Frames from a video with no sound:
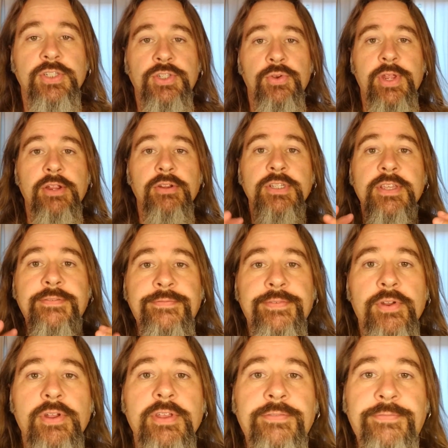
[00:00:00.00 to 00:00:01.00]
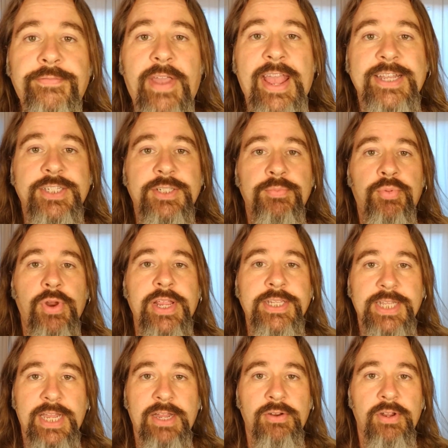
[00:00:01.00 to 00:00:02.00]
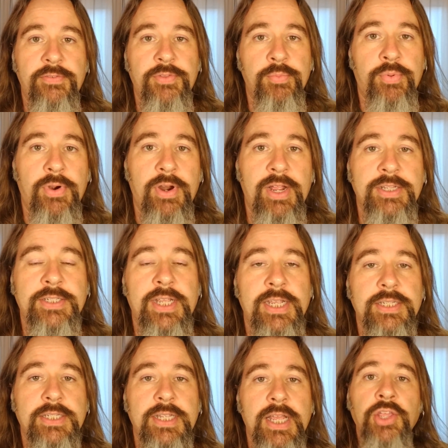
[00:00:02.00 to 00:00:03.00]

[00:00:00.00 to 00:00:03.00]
So here's a very fast breakdown of the process.